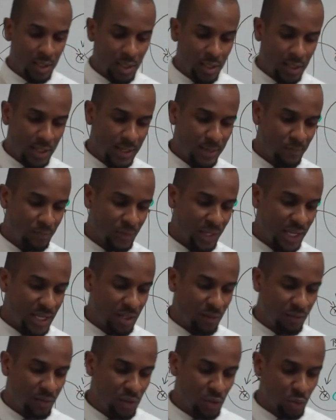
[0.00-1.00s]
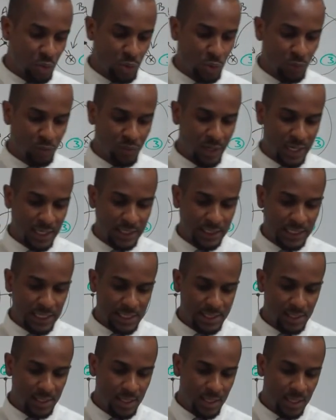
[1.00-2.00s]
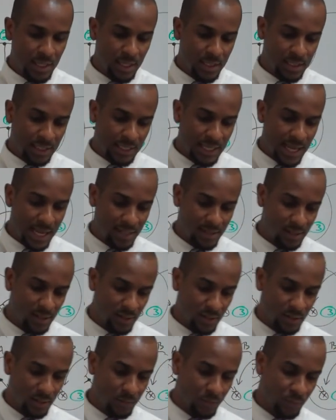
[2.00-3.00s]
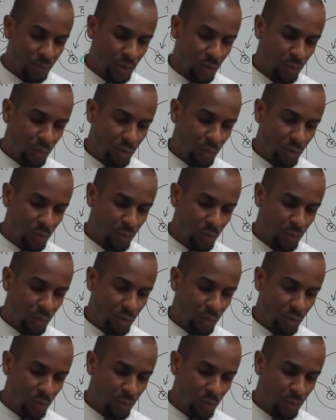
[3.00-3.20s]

Um, individuals who violate the caste system.